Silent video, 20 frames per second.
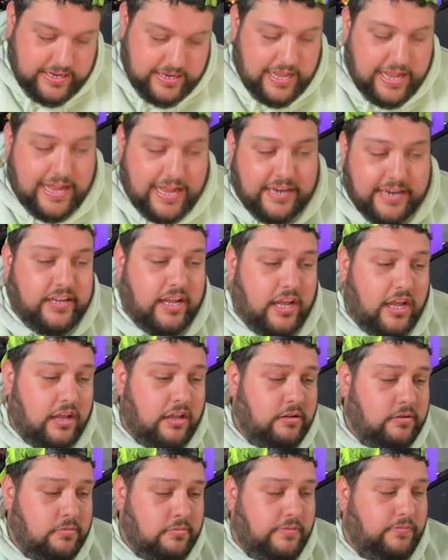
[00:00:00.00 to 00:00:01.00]

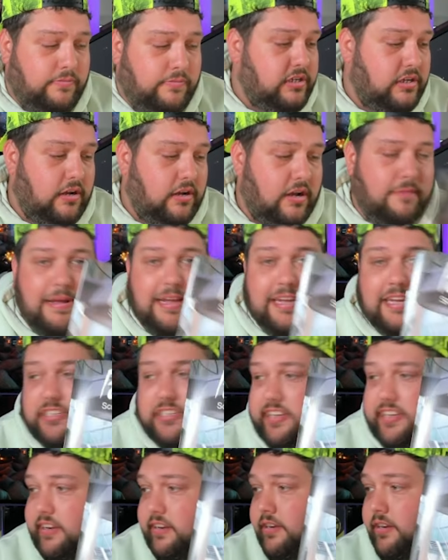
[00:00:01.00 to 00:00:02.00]
And we've also got a
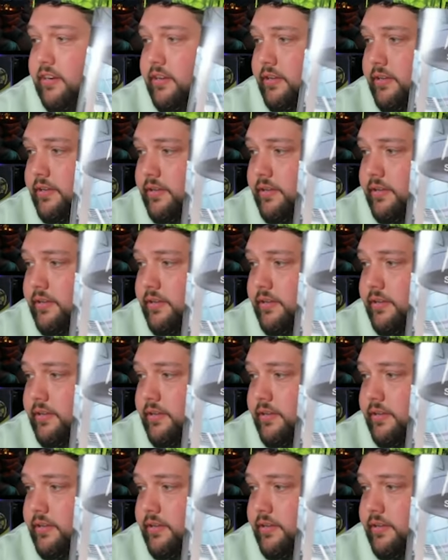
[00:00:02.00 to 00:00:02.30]
magazine,